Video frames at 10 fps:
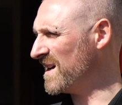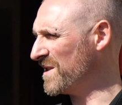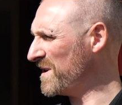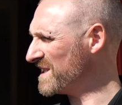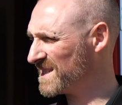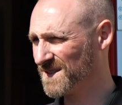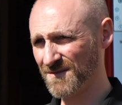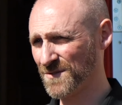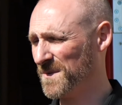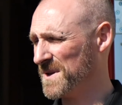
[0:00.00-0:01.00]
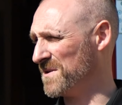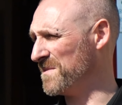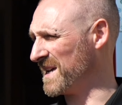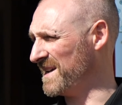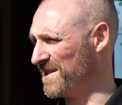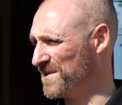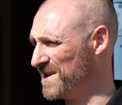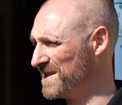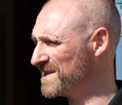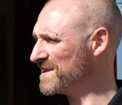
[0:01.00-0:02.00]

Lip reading: Otherwise, it's incredibly complicated otherwise.